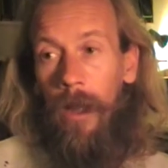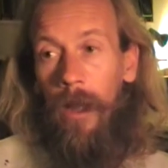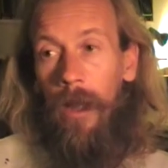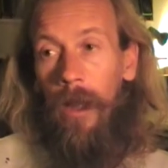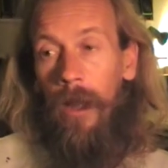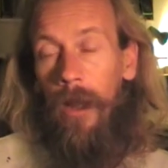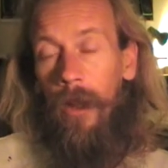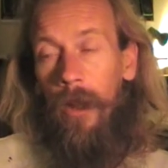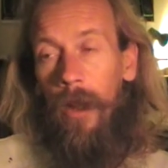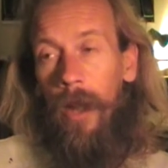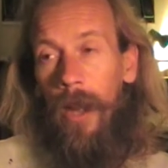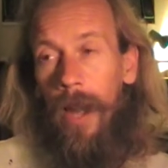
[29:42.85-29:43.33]

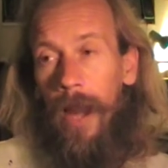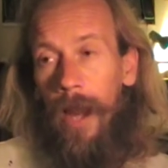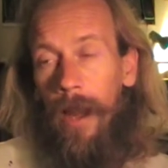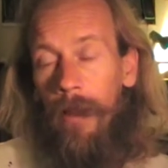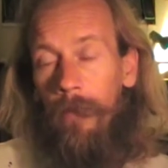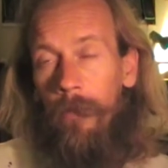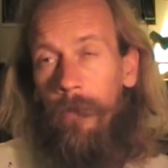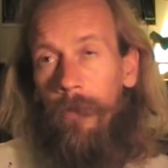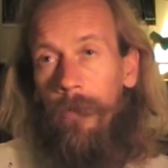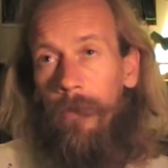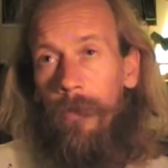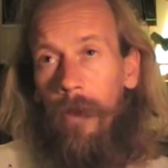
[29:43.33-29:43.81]
And I
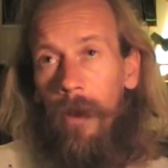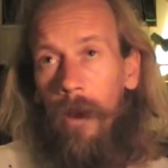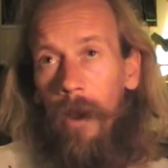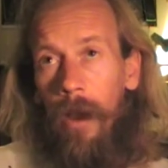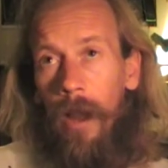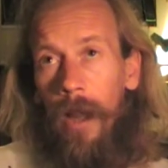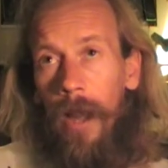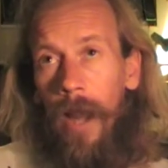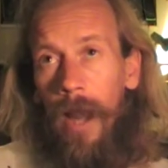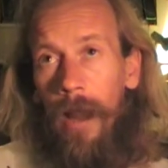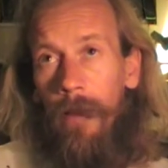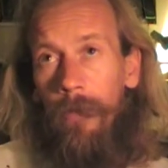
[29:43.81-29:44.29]

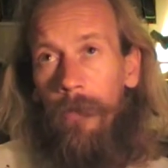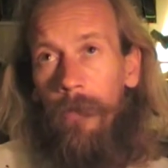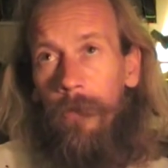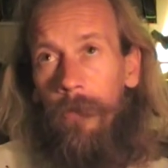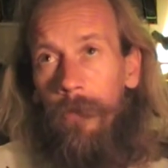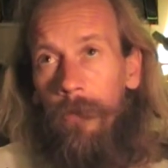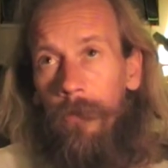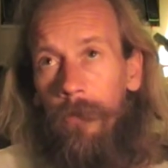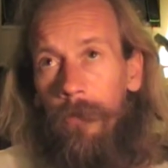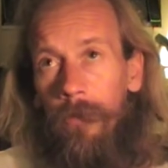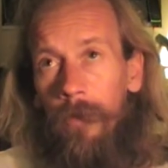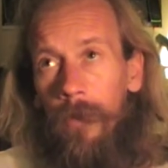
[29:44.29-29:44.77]
have,
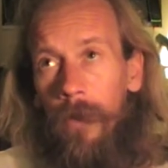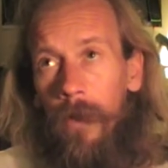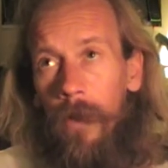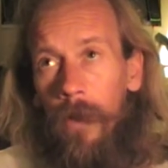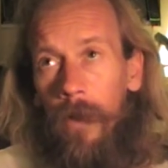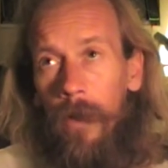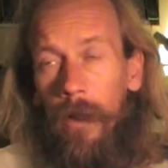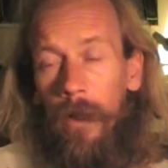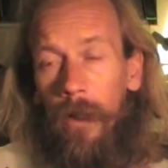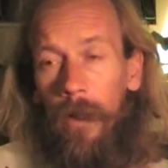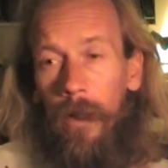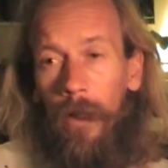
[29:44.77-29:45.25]

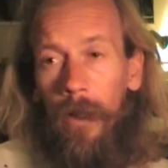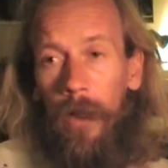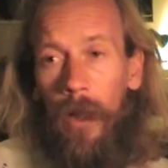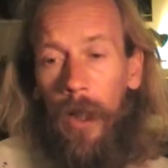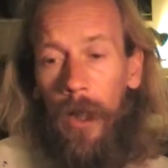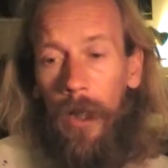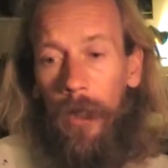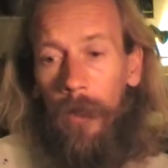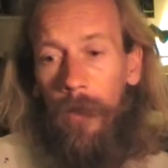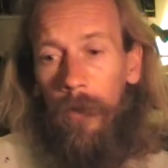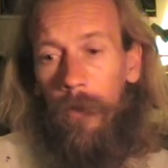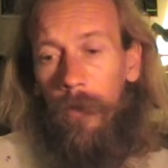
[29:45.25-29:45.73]

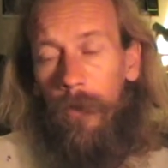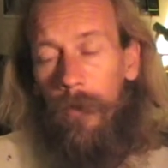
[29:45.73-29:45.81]
like,